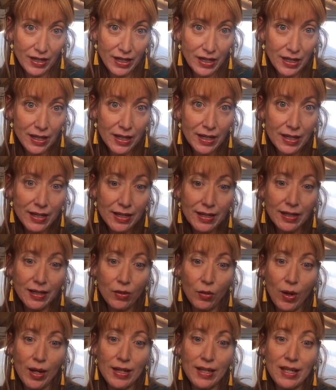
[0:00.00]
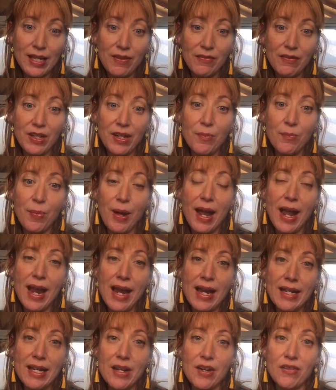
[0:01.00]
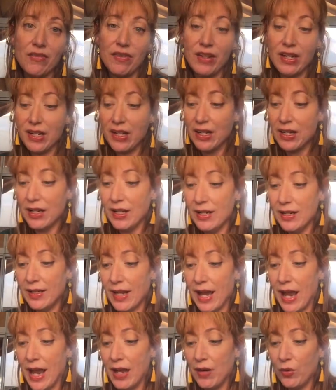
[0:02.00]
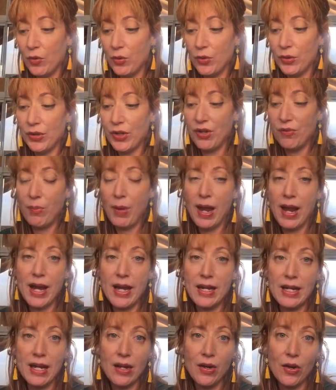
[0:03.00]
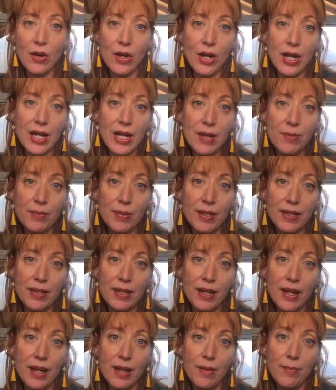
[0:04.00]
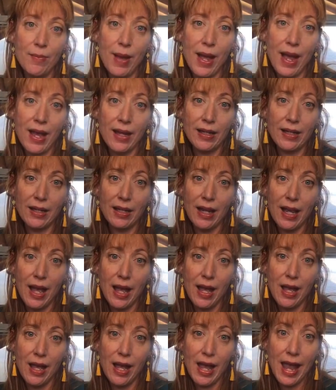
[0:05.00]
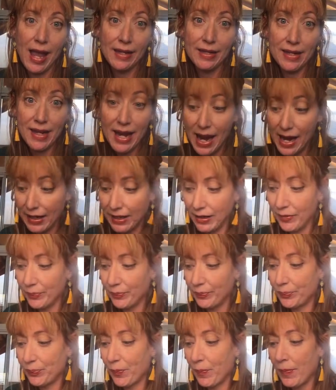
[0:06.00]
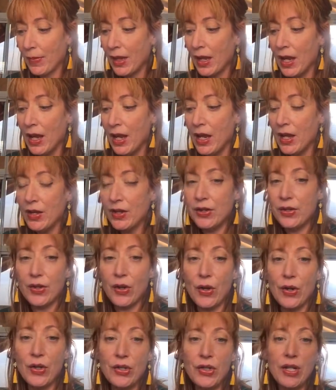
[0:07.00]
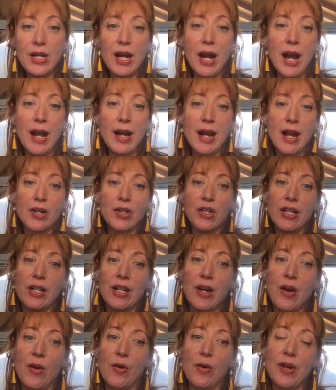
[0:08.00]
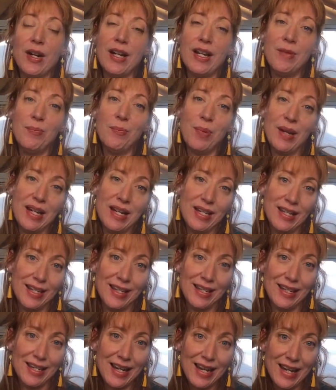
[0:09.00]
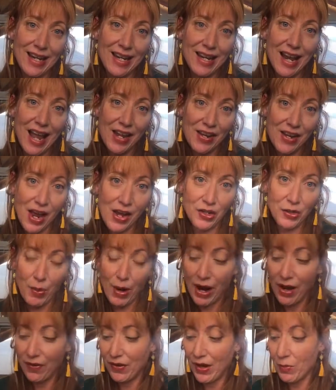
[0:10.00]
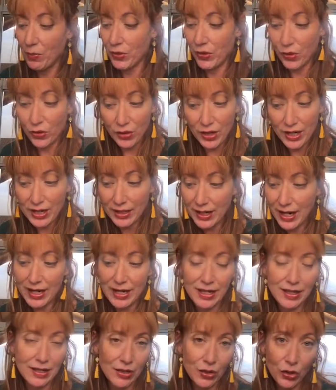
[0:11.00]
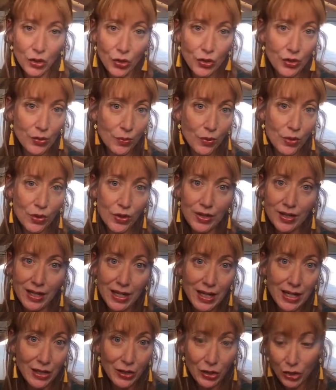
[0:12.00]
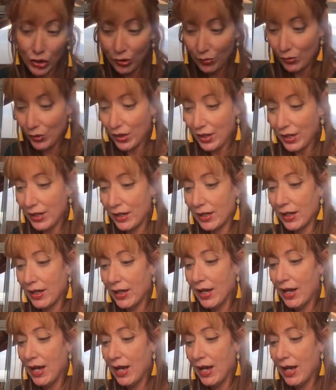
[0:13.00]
fingers, quite significant pain in her fingers, and also pain in her hips, back, and neck. So she had actually already been to see a naturopath and was already taking St. John's wort, zinc, turmeric,